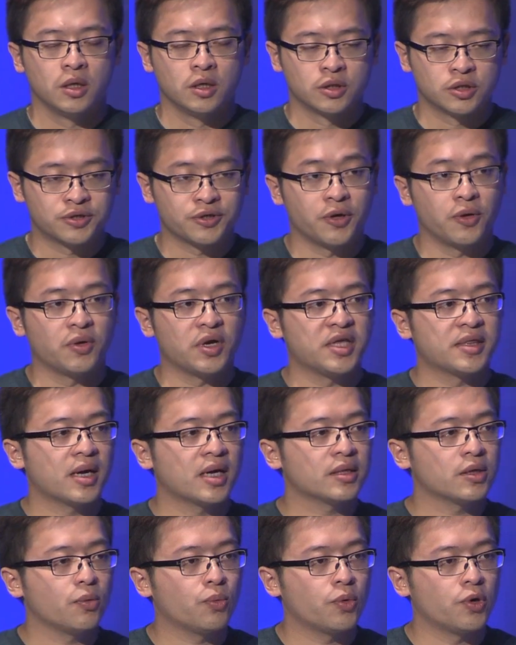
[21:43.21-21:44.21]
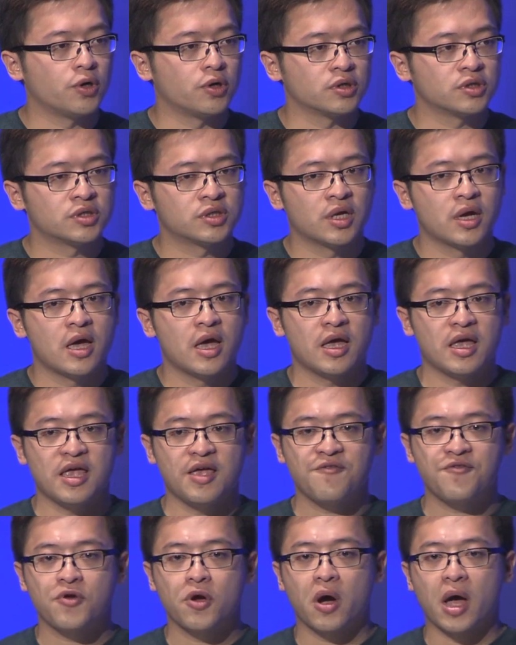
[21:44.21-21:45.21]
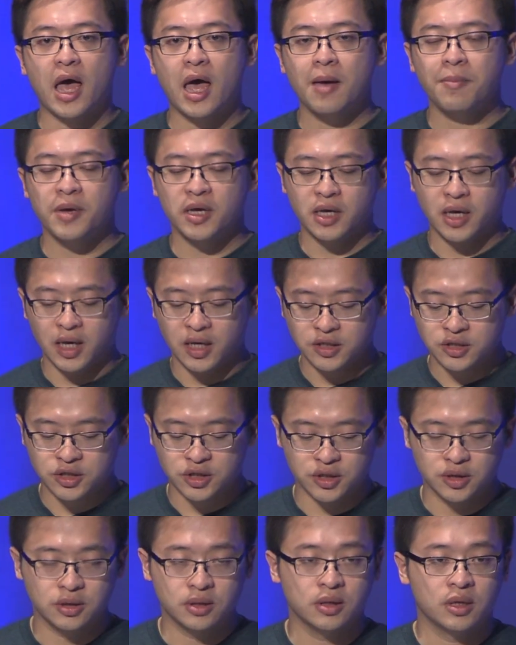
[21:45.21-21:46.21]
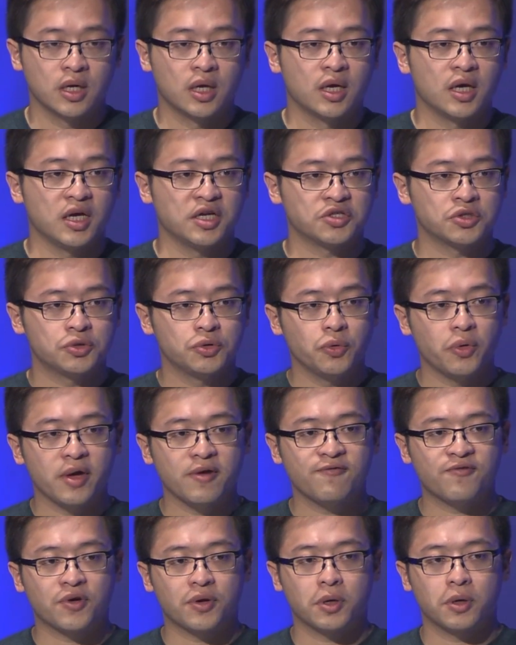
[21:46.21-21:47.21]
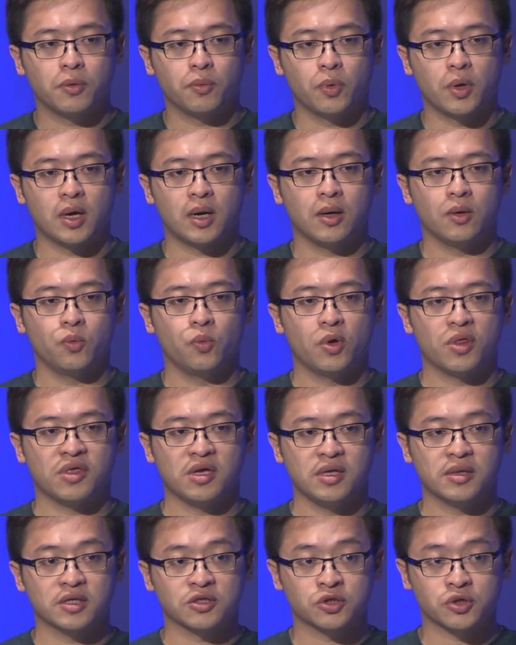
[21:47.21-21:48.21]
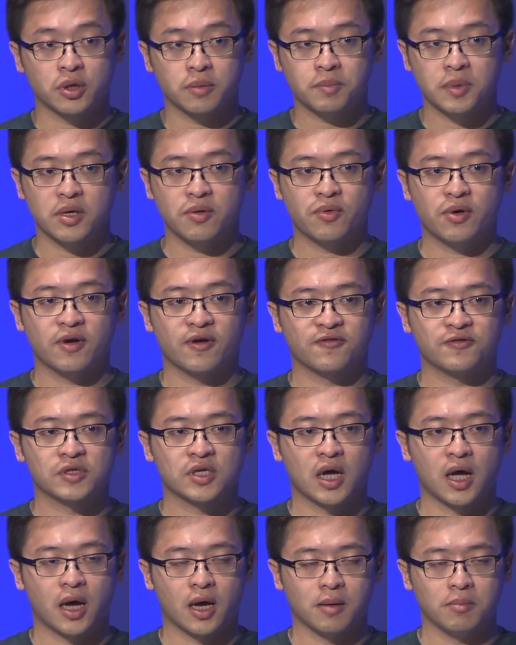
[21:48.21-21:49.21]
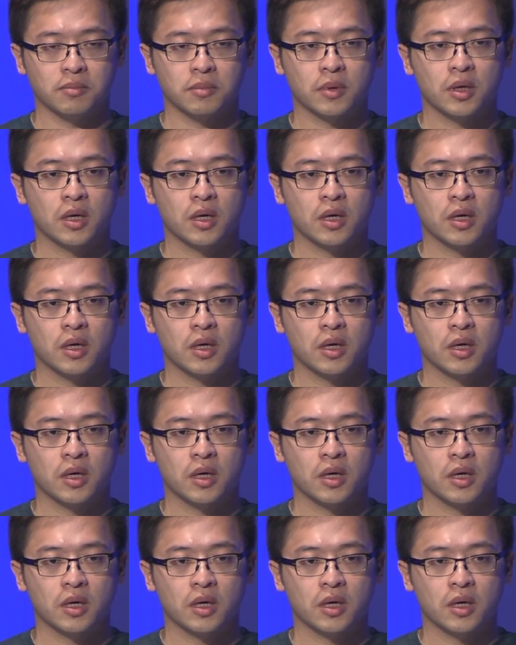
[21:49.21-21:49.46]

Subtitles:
So in other words, if your application is doing very well within a short period of time,